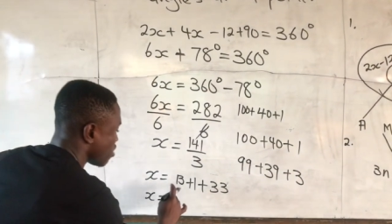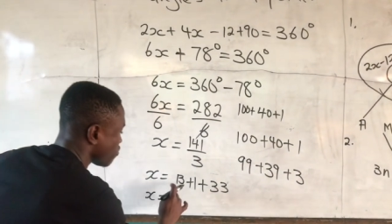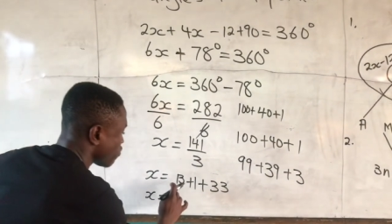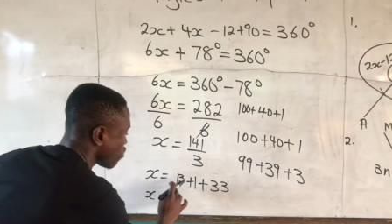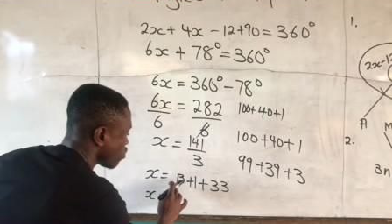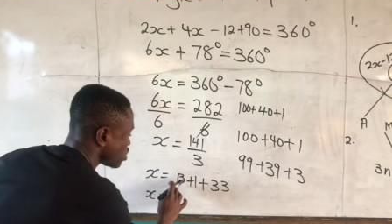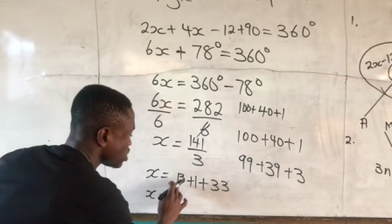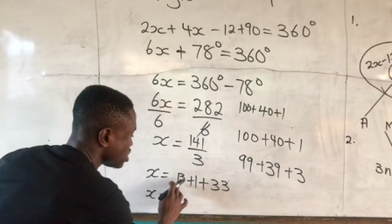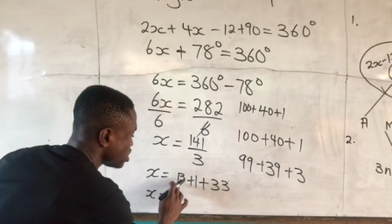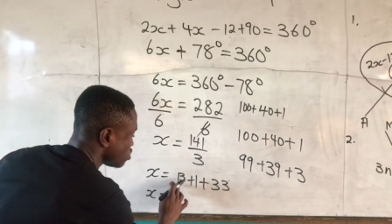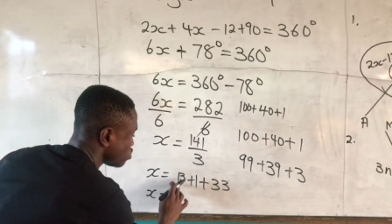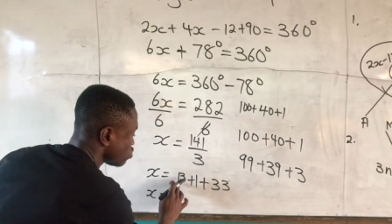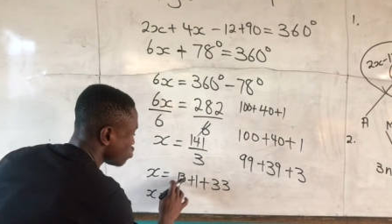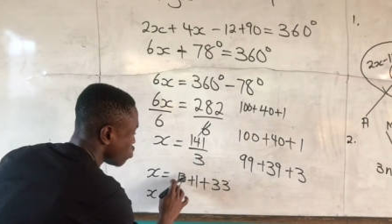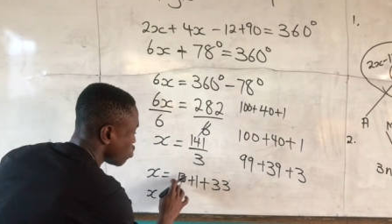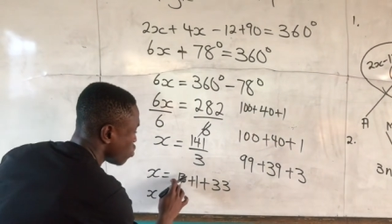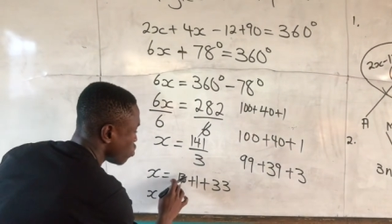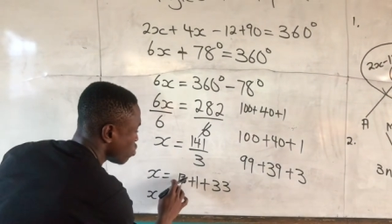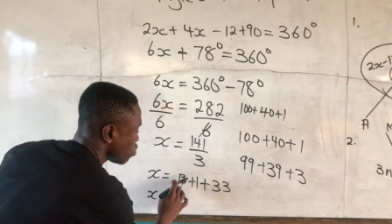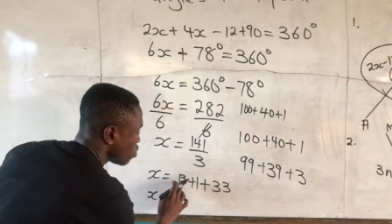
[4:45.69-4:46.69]
14.
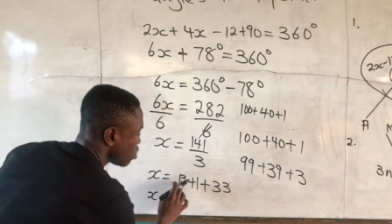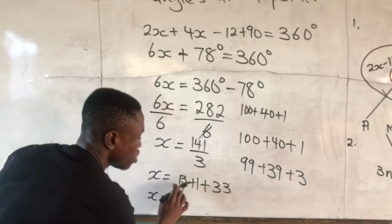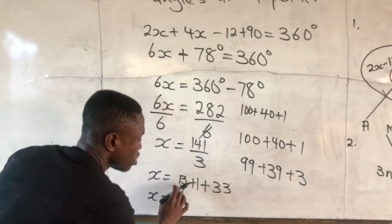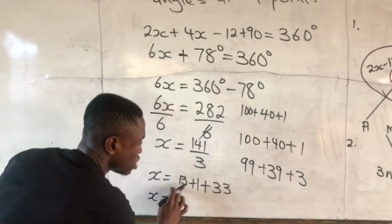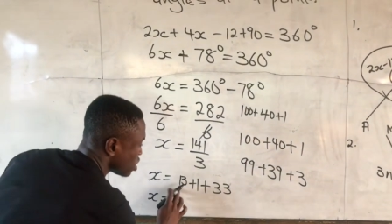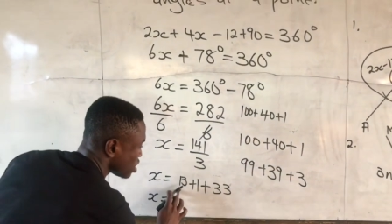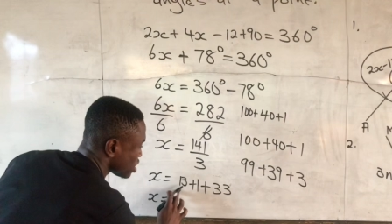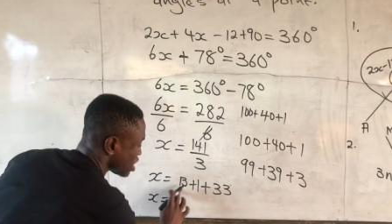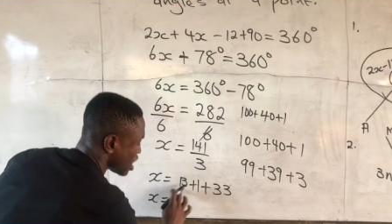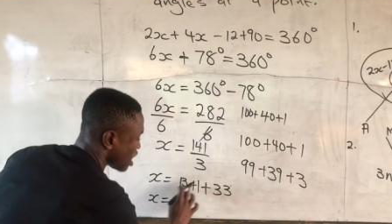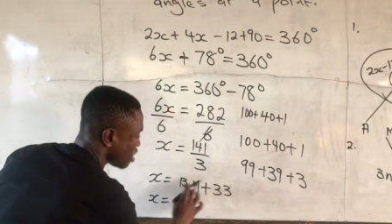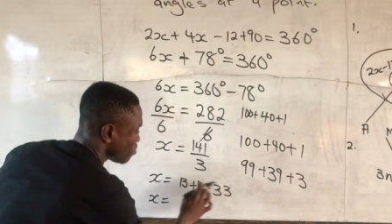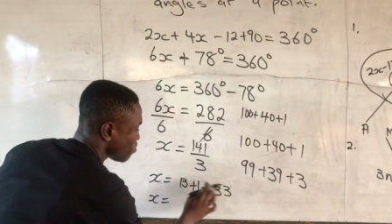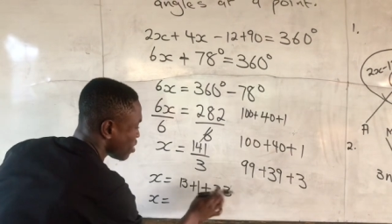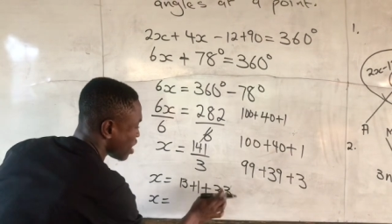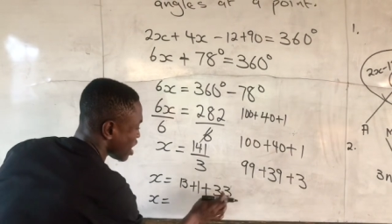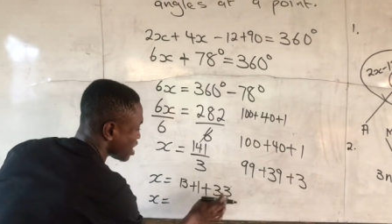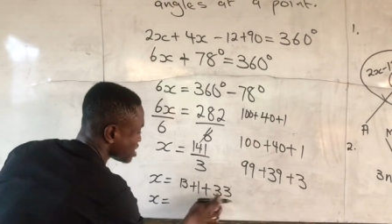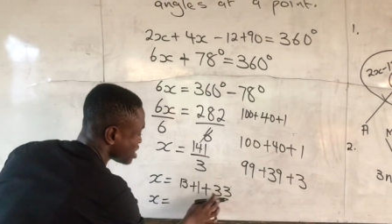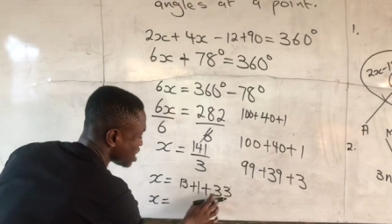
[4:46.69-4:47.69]
So 10
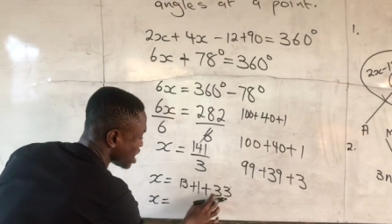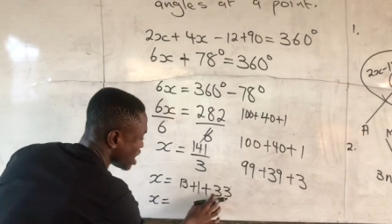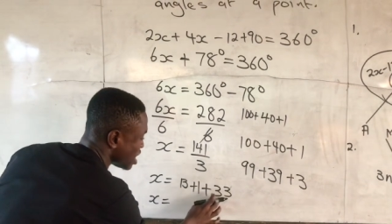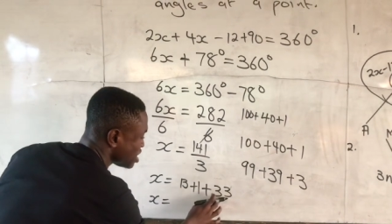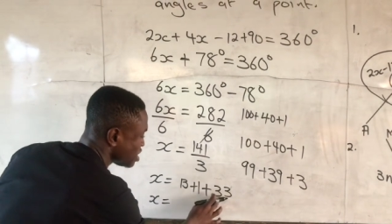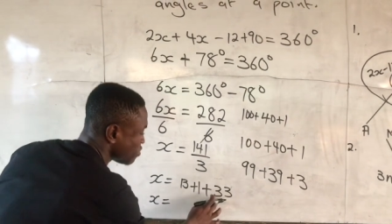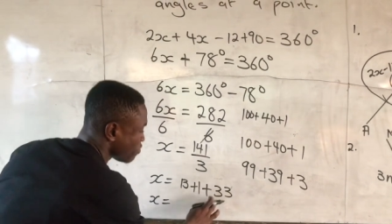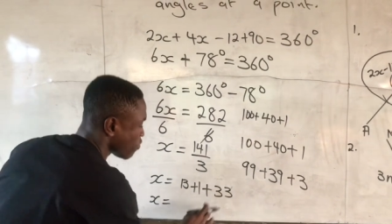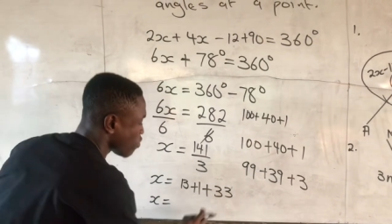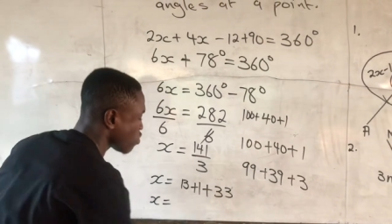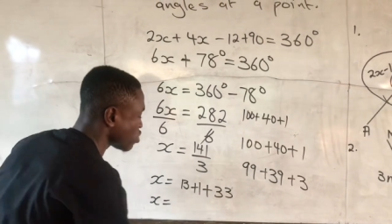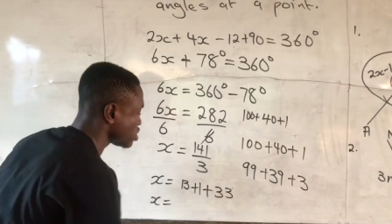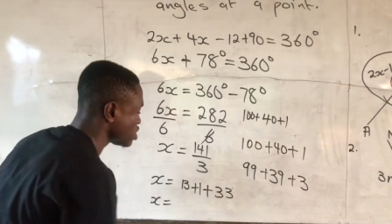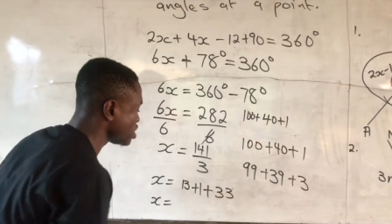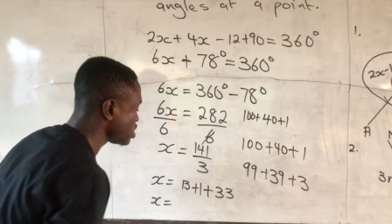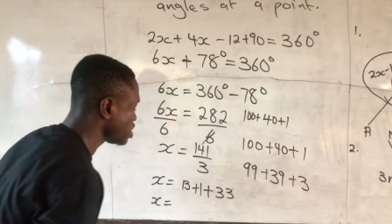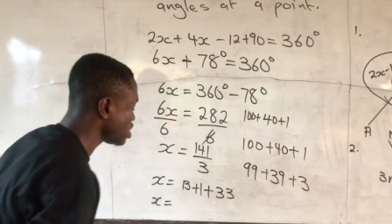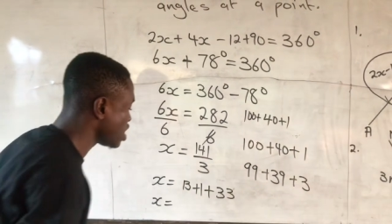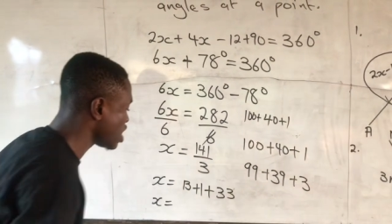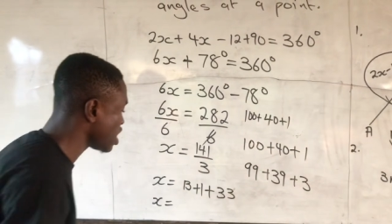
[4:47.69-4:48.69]
plus 30,
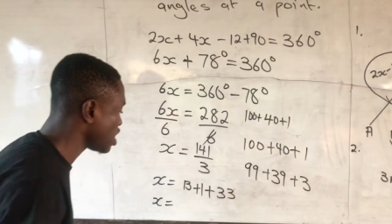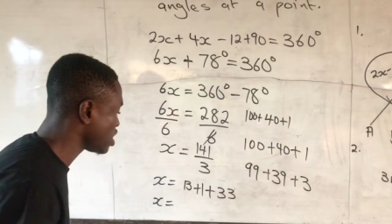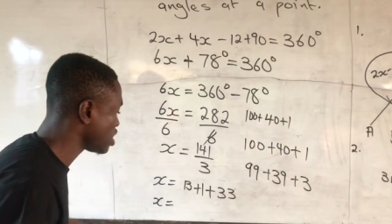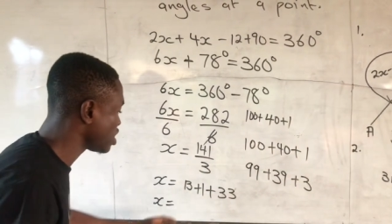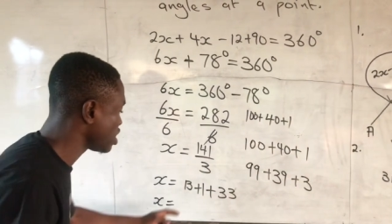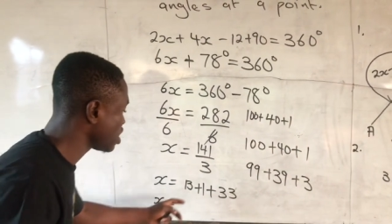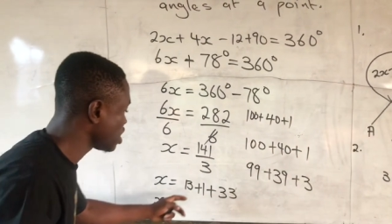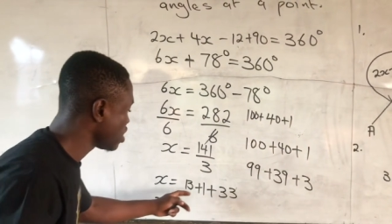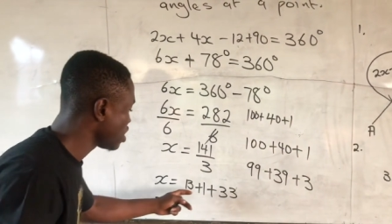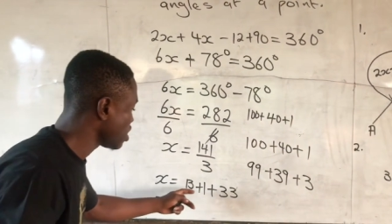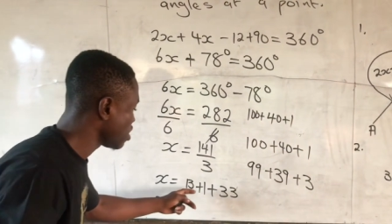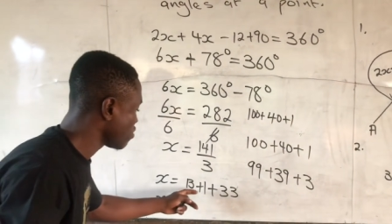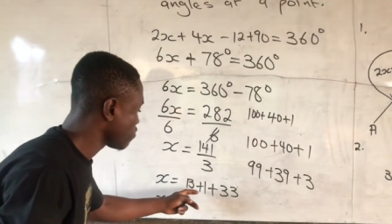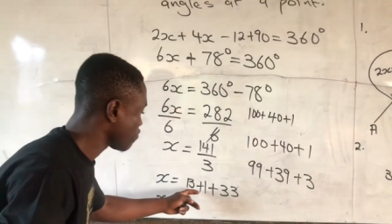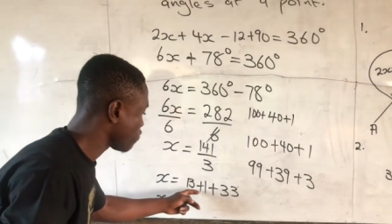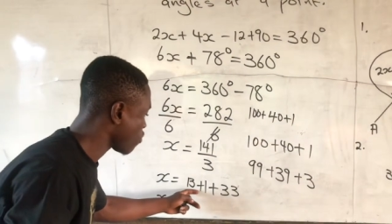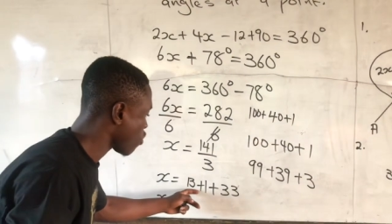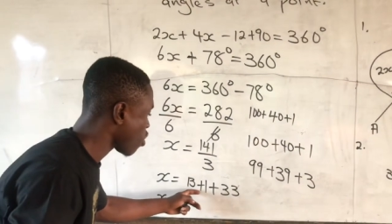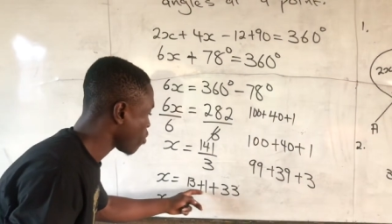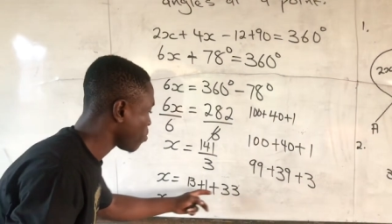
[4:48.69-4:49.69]
40. Then
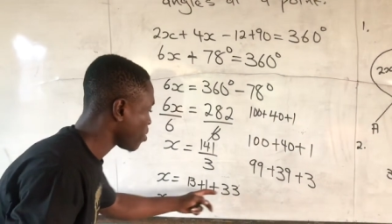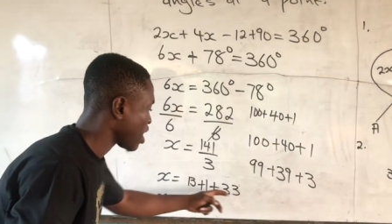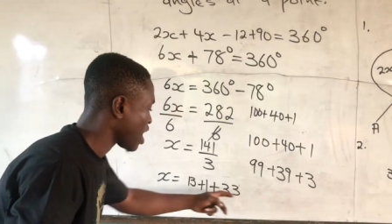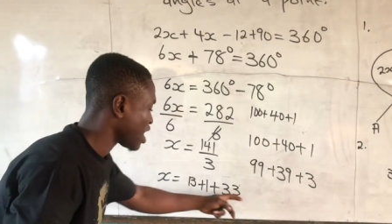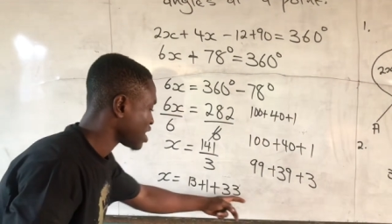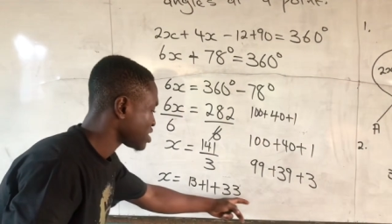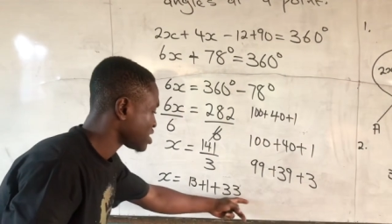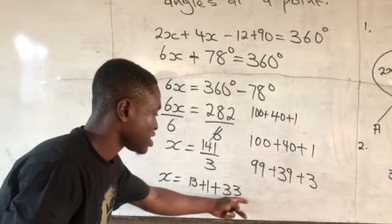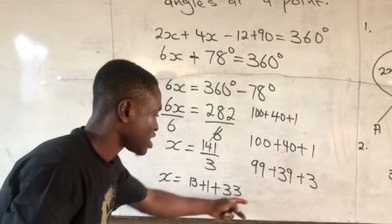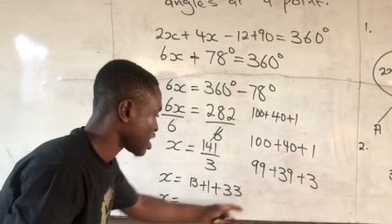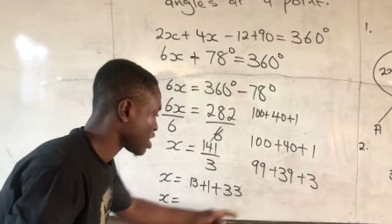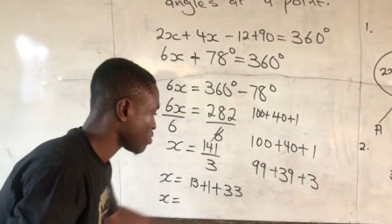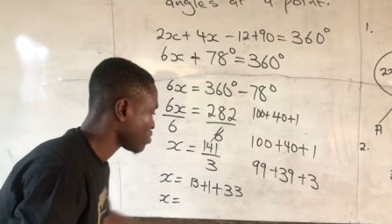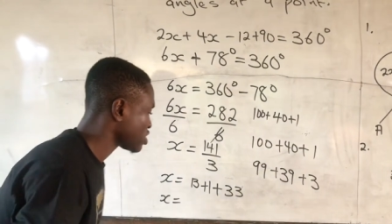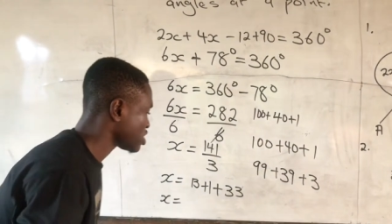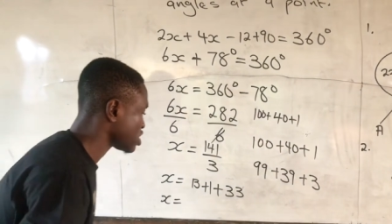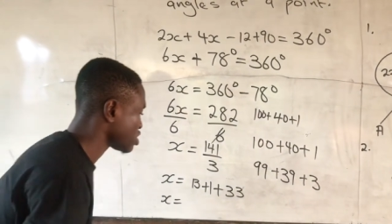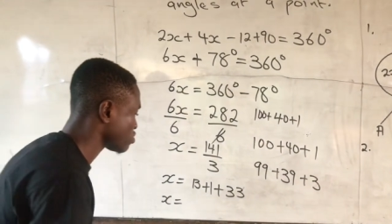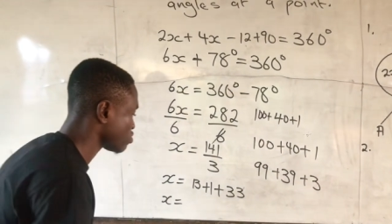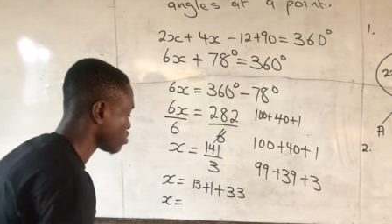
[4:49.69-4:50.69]
4 plus 3,
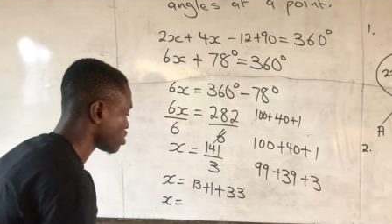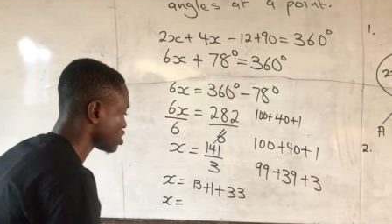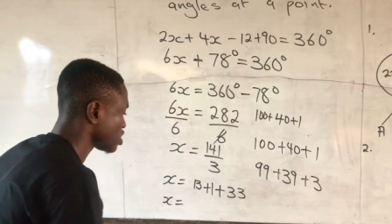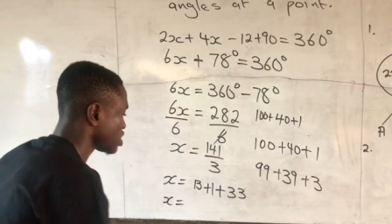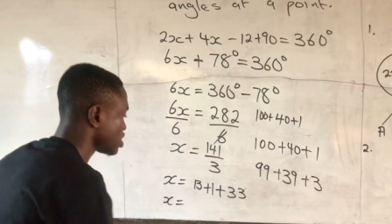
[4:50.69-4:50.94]
which is what?